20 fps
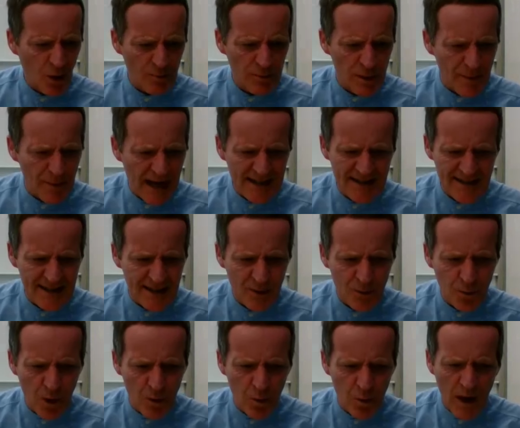
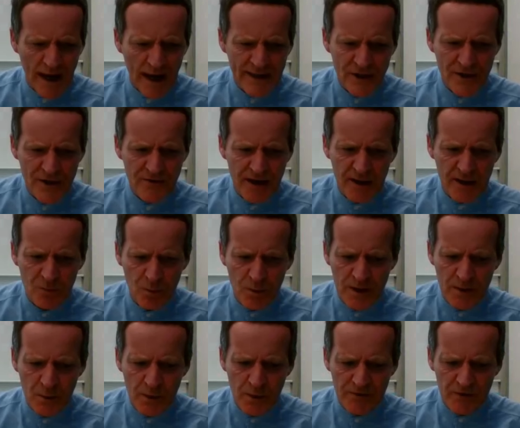problematic? Why do you
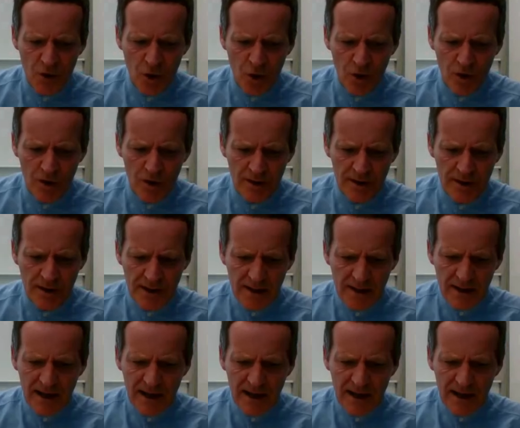think we've not